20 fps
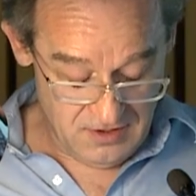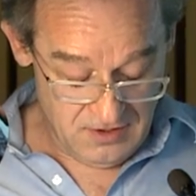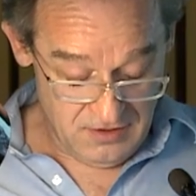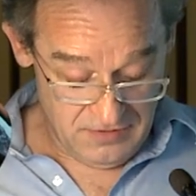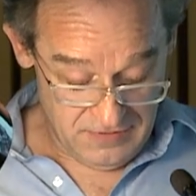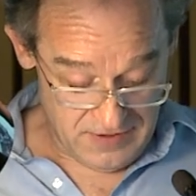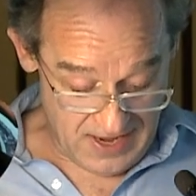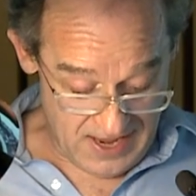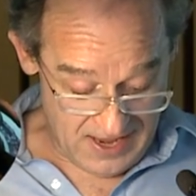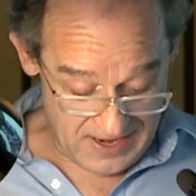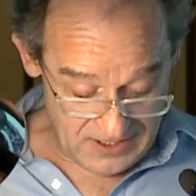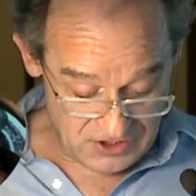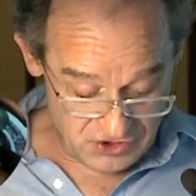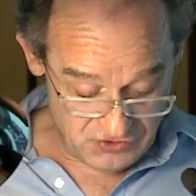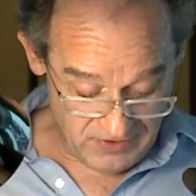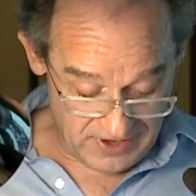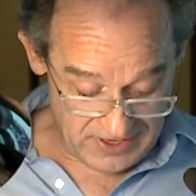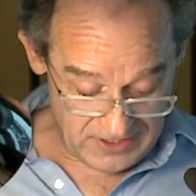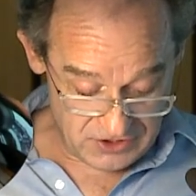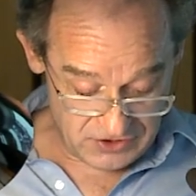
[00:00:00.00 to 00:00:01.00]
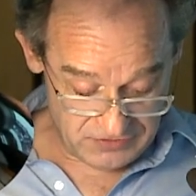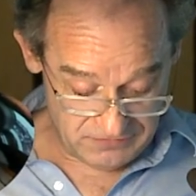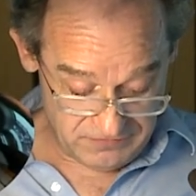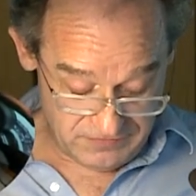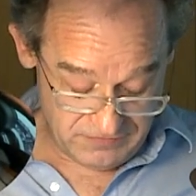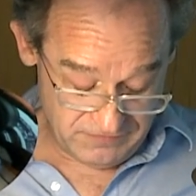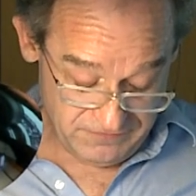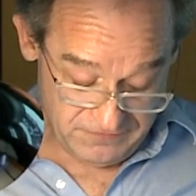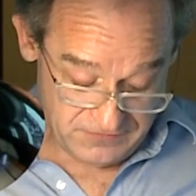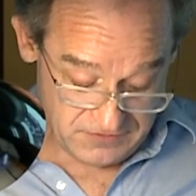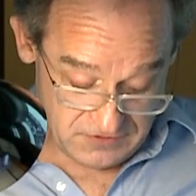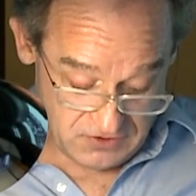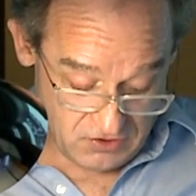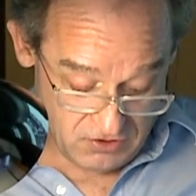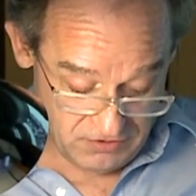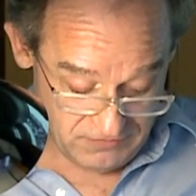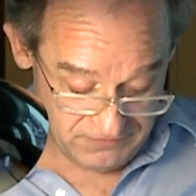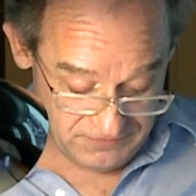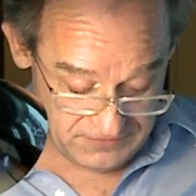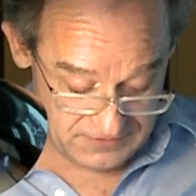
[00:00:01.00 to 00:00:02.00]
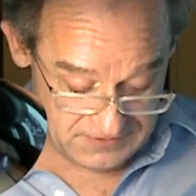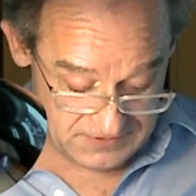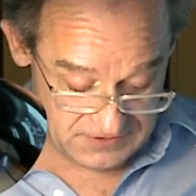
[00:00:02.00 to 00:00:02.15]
The age range of the photographers